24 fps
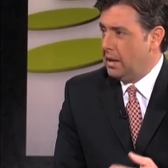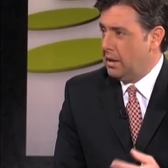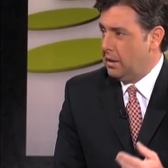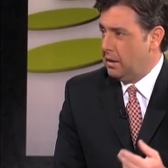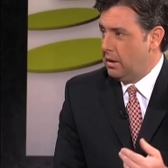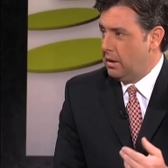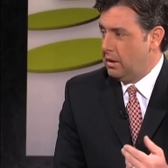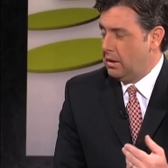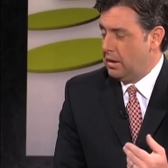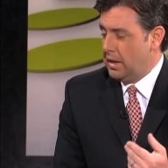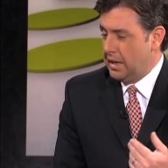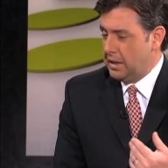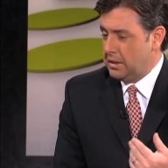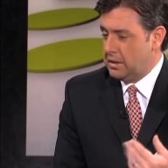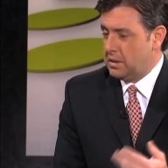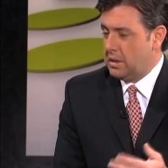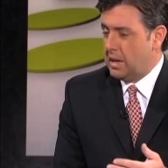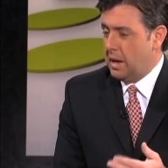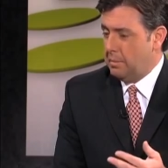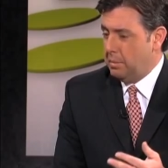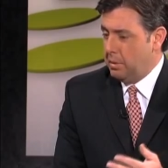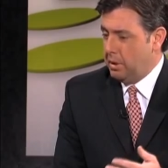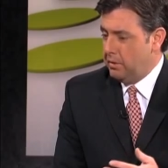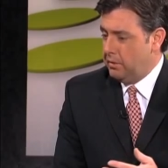to the next
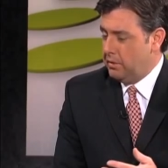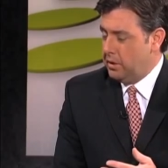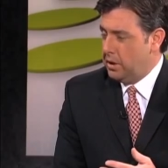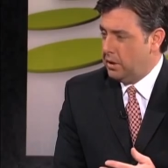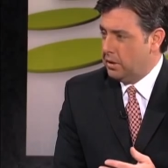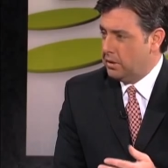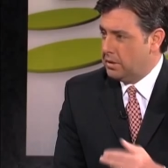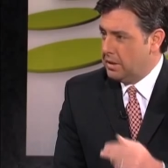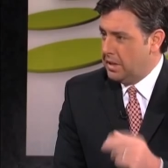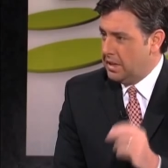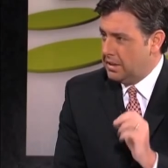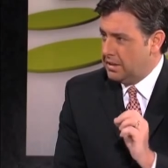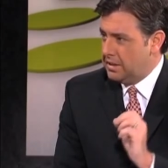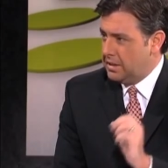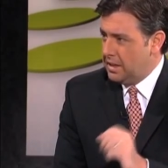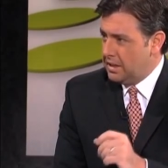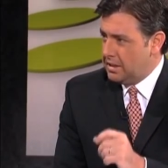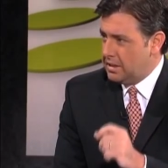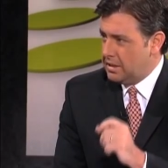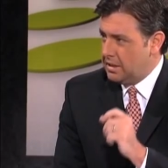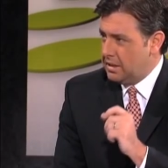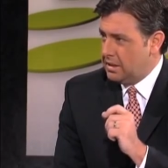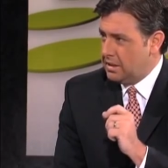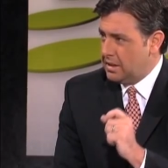couple of years, is
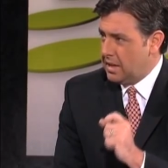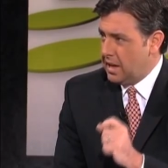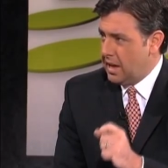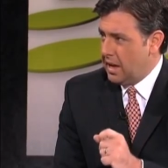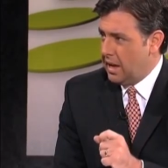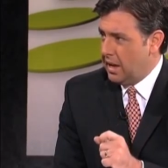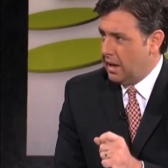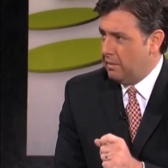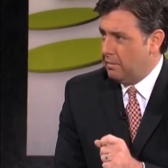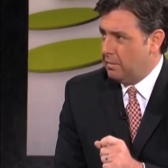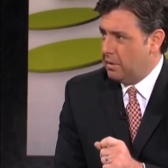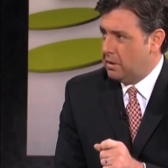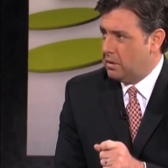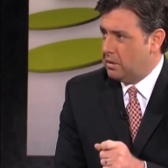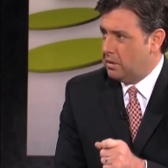this the time